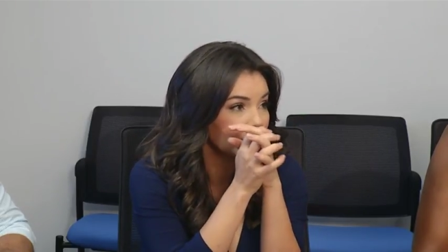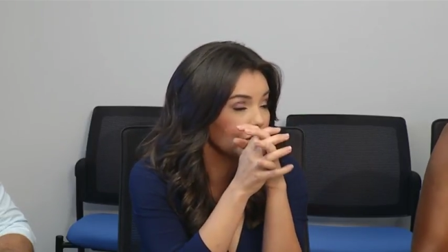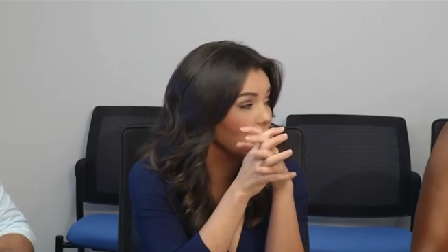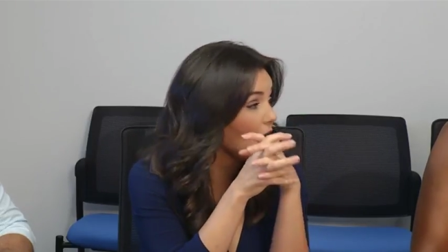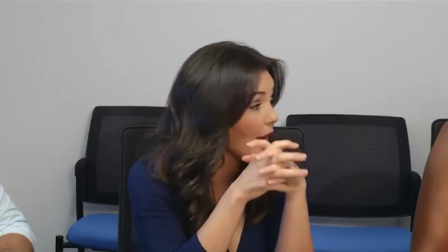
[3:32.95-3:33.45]
You
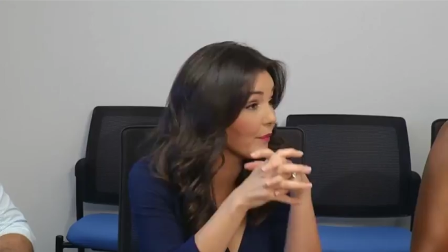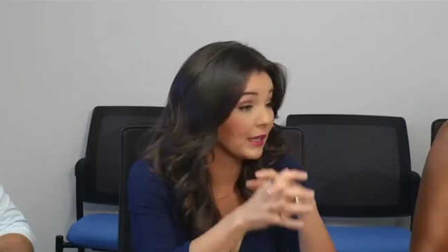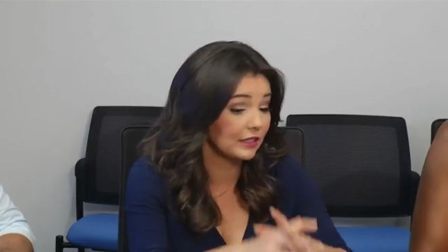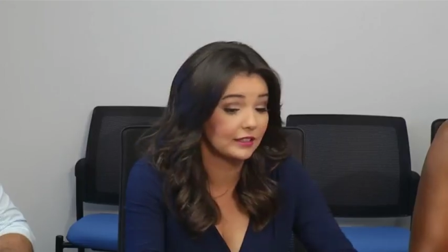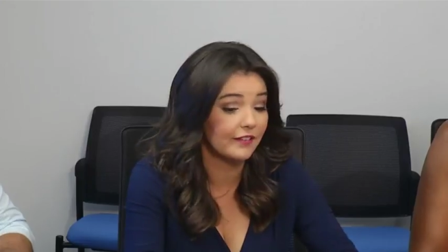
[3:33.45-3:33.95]
know, I'm
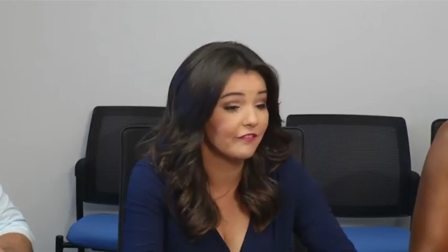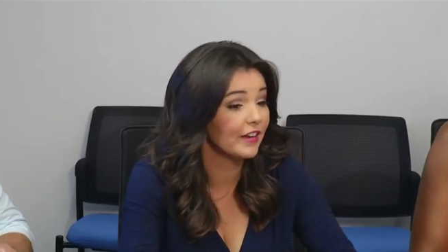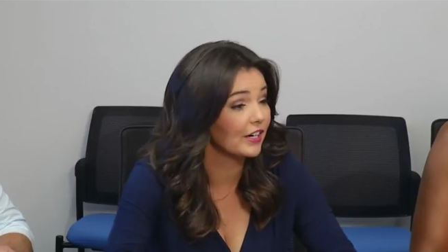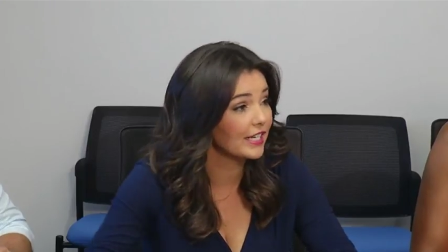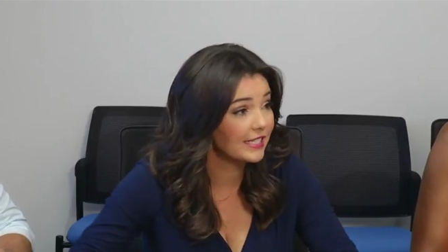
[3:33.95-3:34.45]
clearly
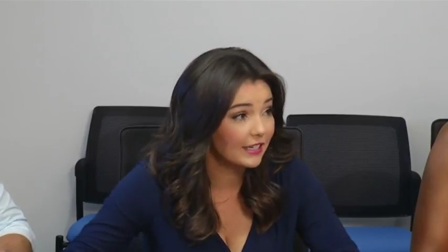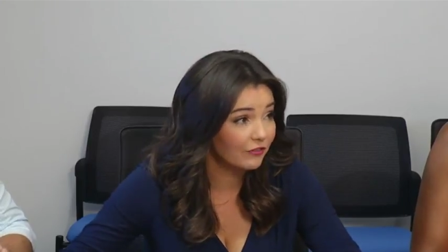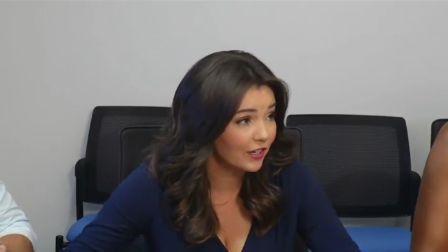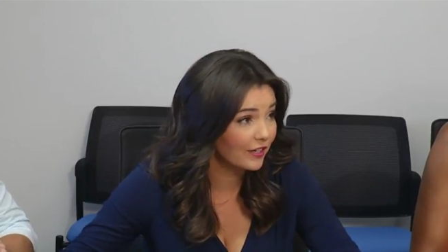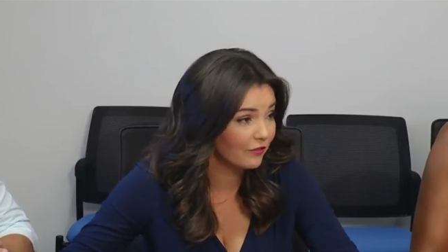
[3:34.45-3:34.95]
very
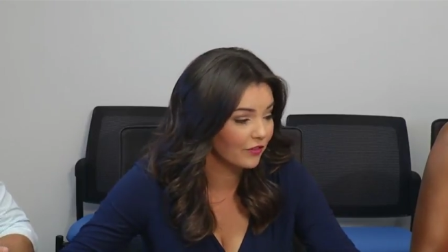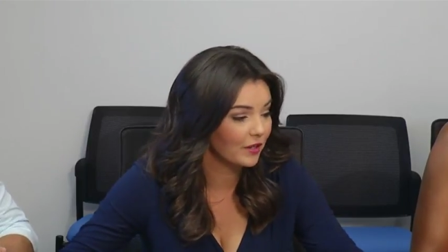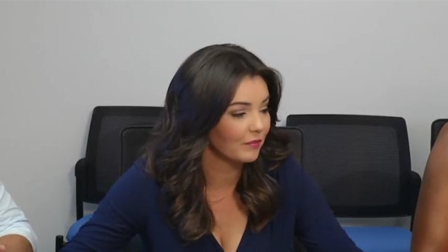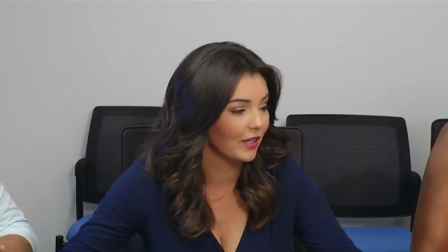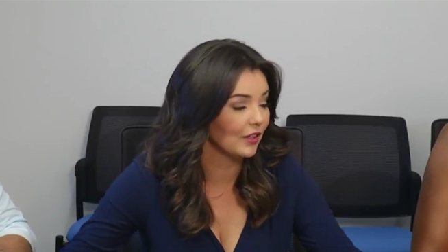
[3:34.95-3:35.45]
different
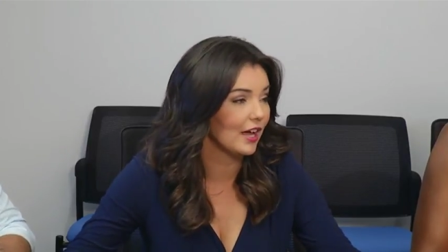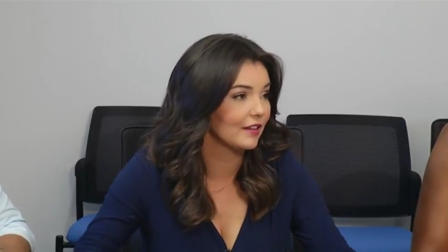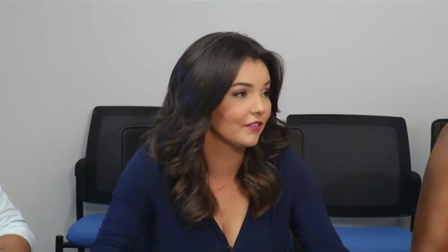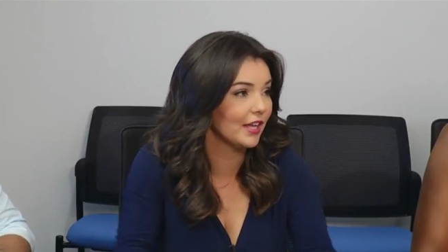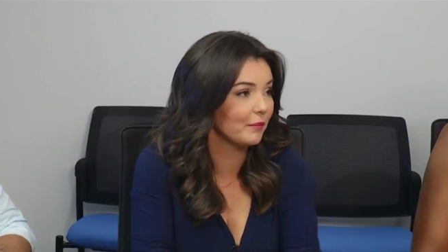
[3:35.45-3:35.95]
from a lot
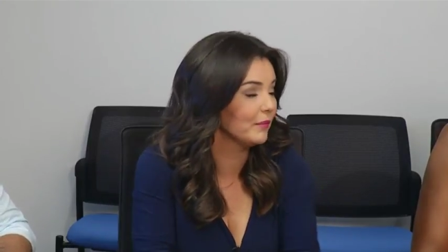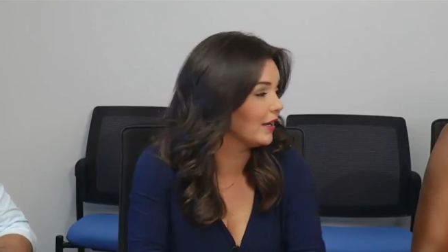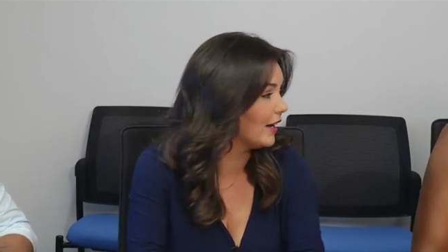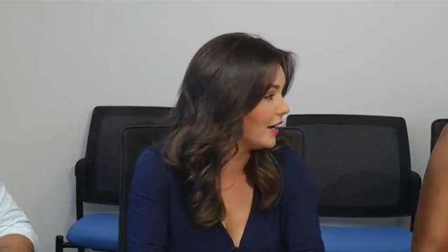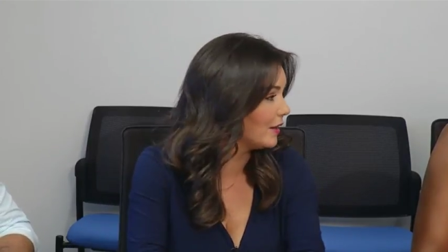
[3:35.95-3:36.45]
of them.
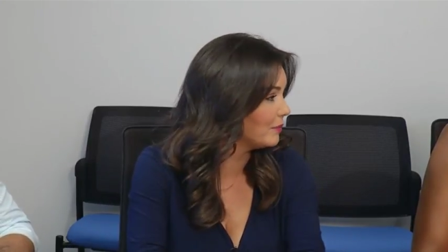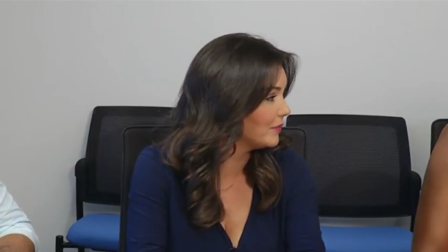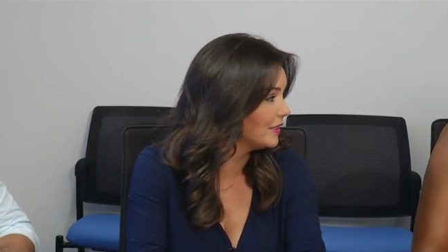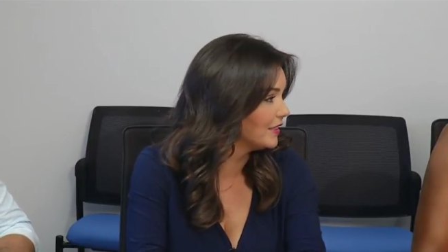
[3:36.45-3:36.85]
Um,